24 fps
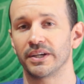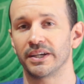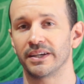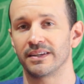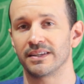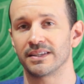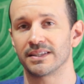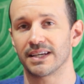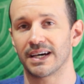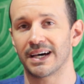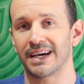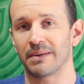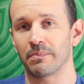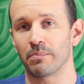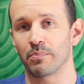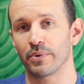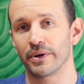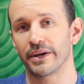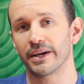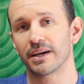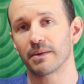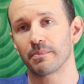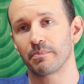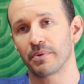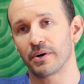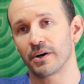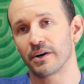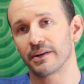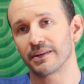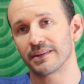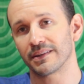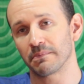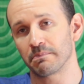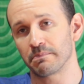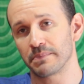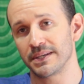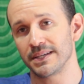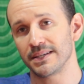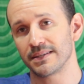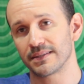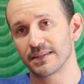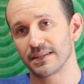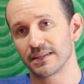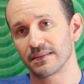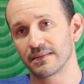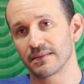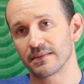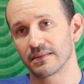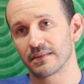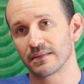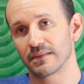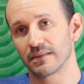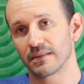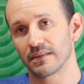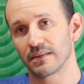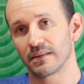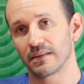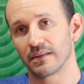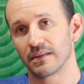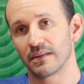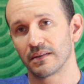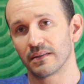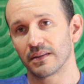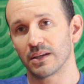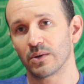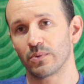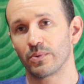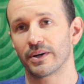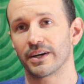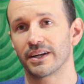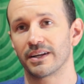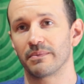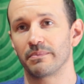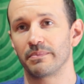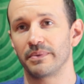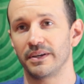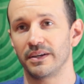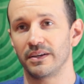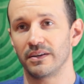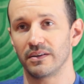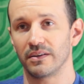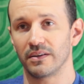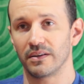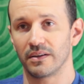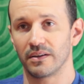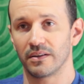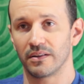is I break apart the pieces that we're going to be